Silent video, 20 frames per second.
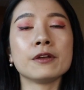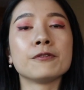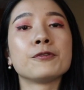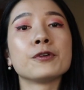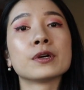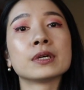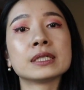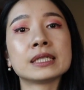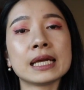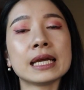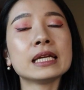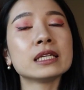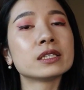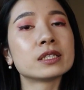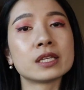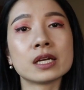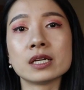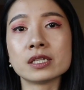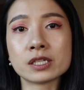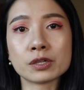If your
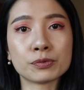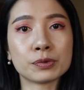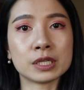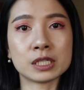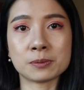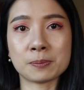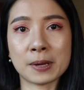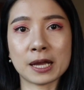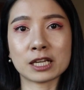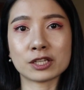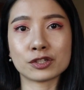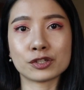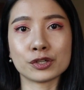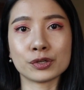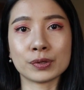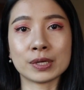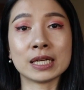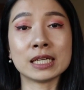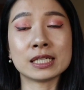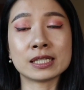date doesn't respect
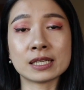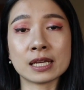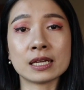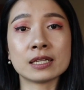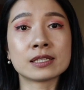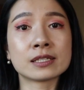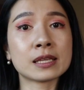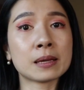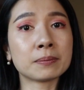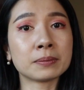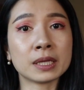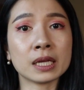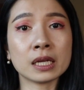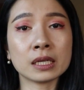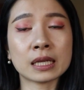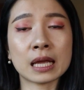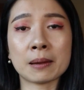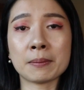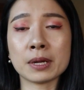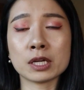you, he says
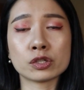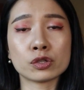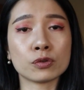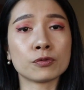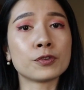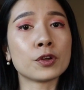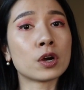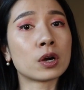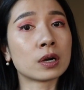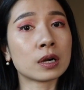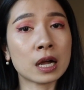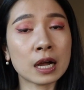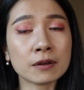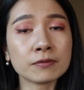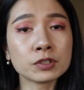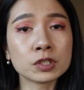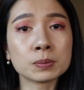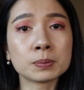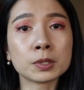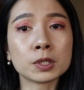something that makes you feel
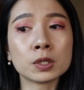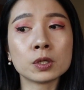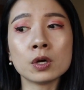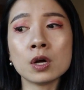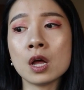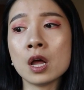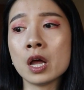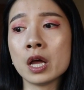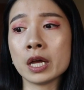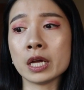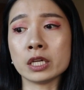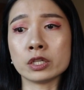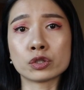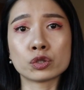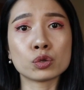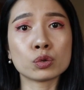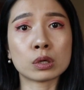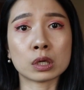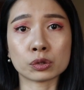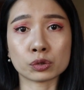uncomfortable, he's
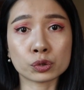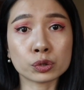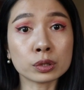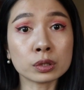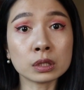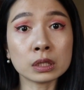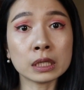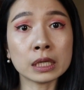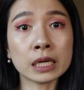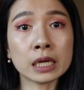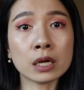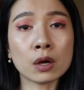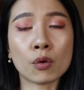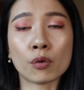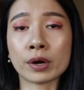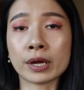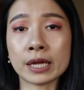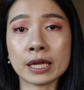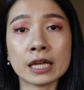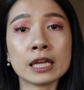too controlling,
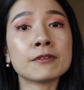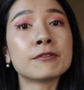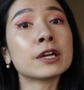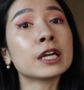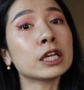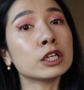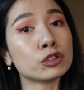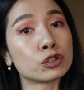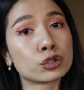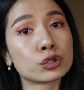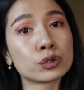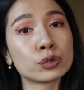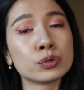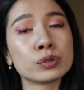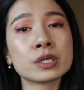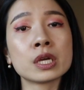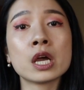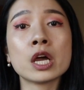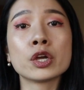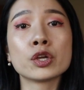or he even
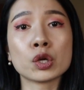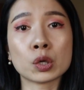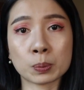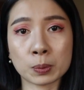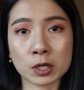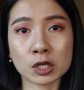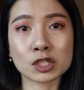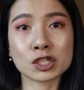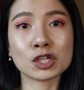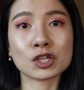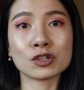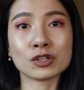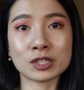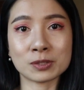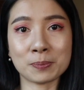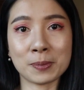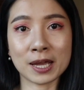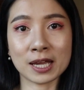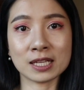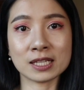intrudes your personal
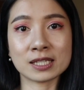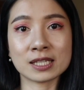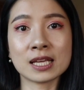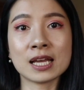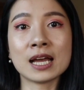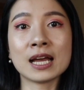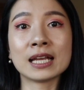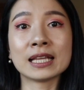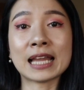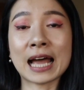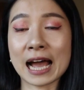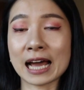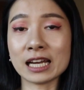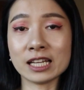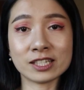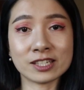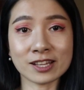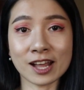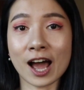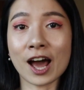space, that
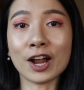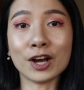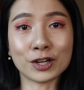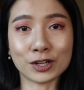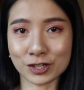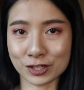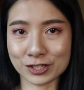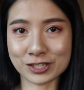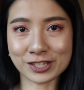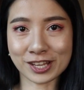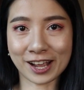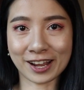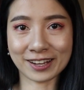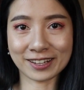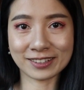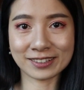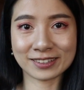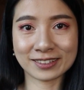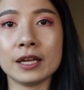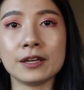is not a good
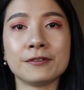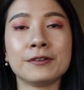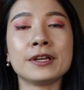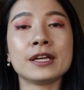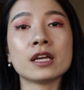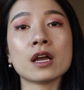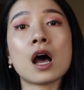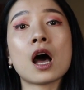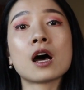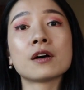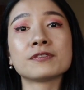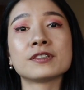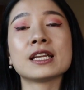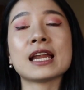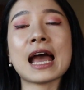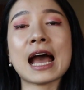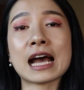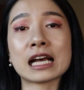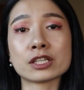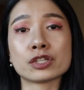sign. If he
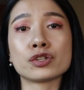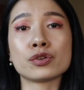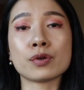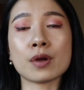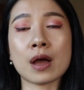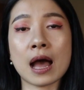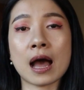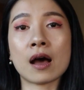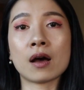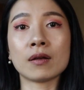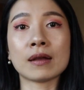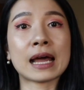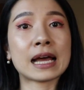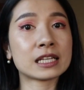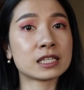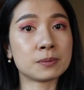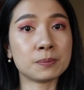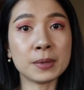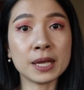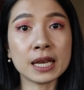often asks you out
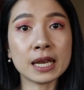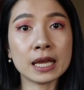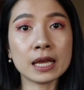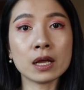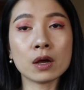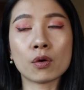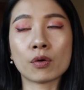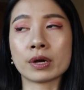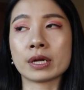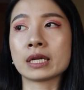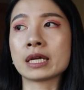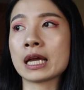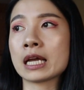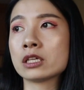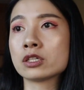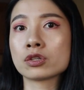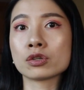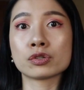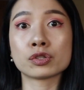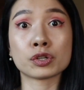last minute or he
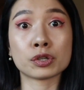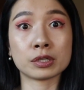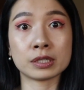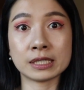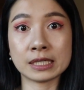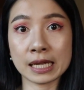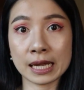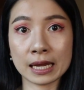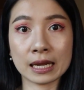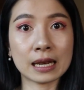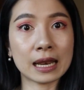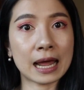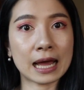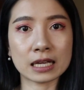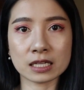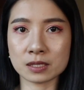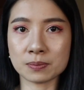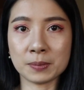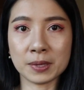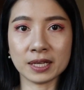cancels your date
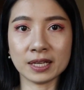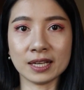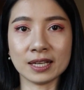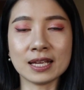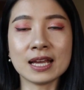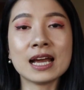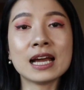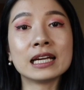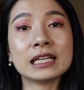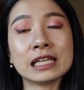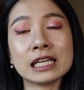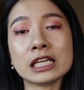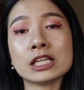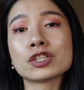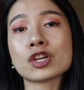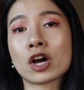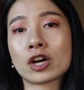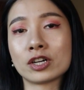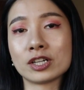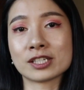last minute,
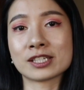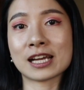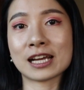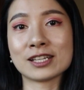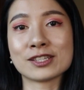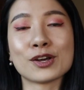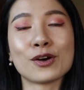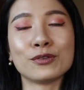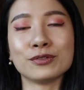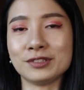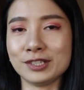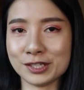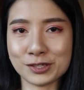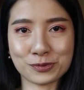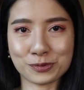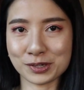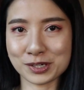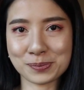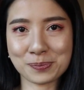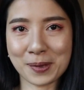these are the signs of
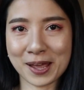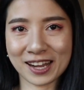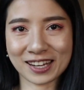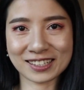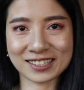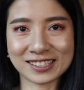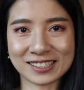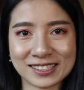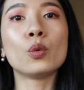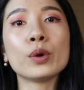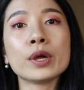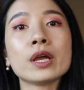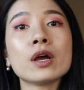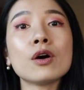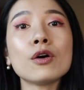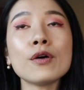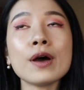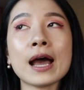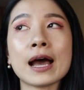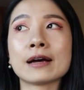disrespect. We
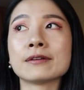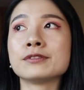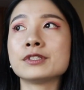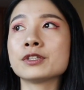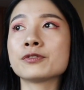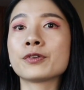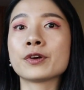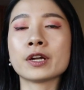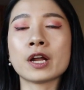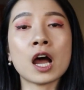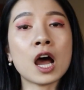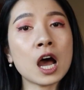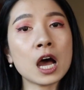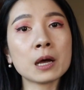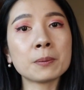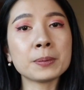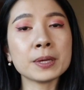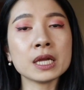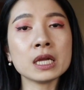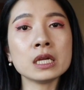all have different
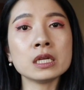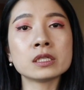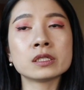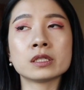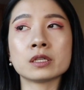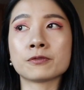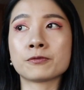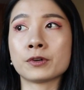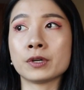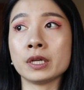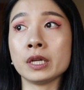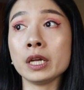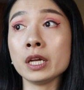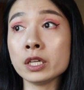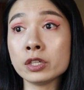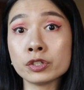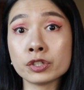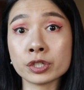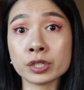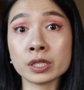hobbies, different
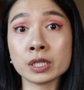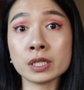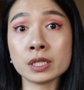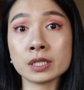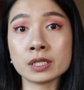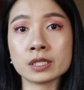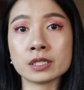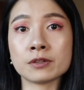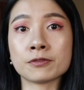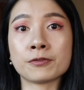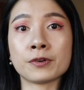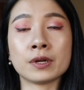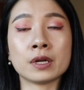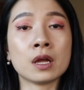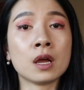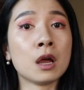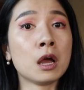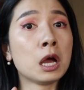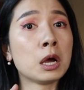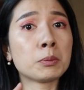interests,
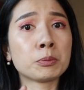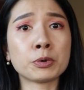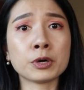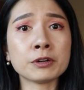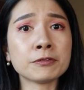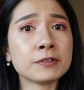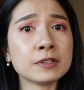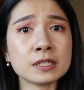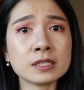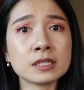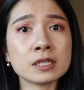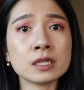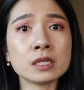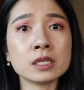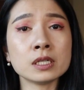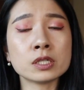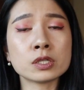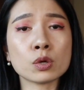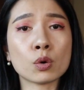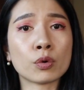different
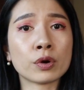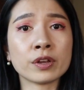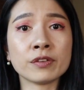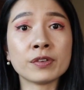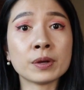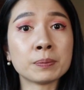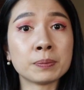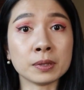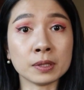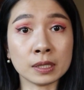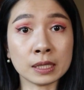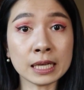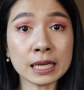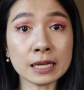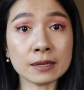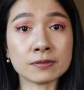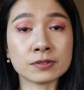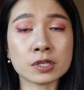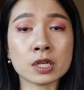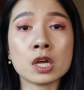preferences, or even
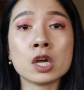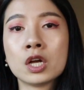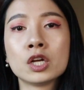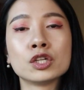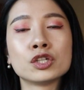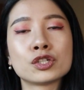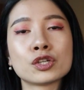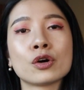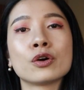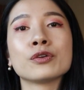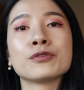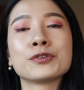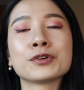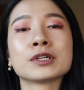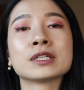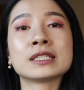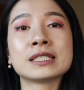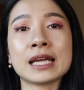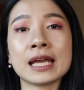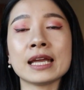beliefs. So if
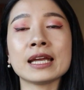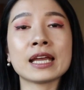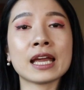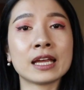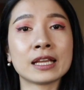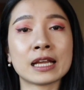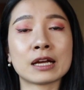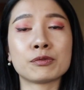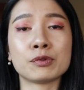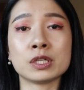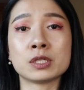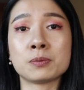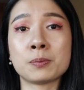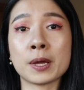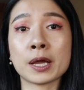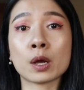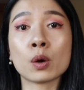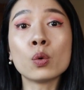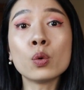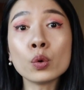your date cannot
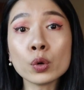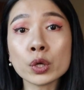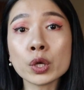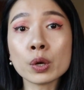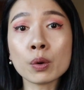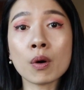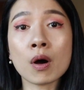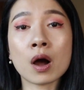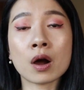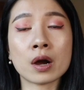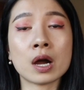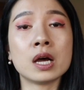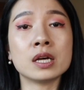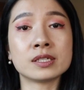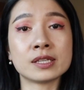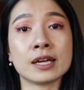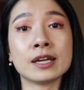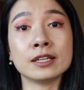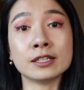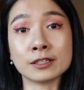respect who you are
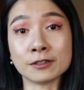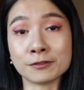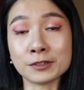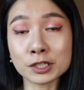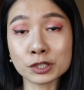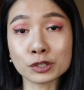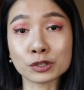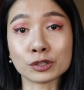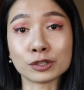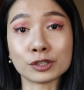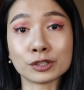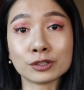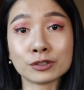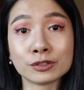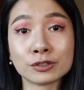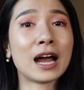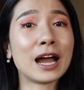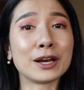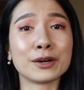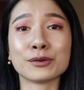as an individual,
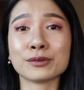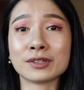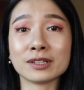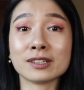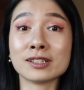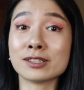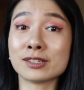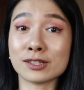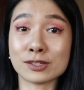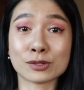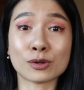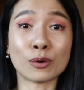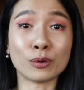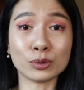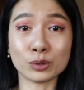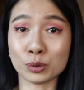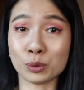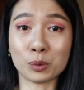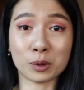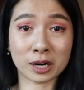I don't think this is
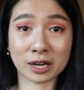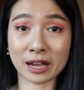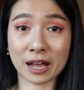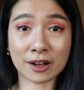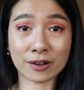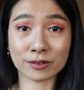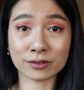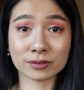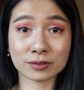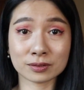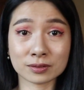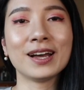going to work out.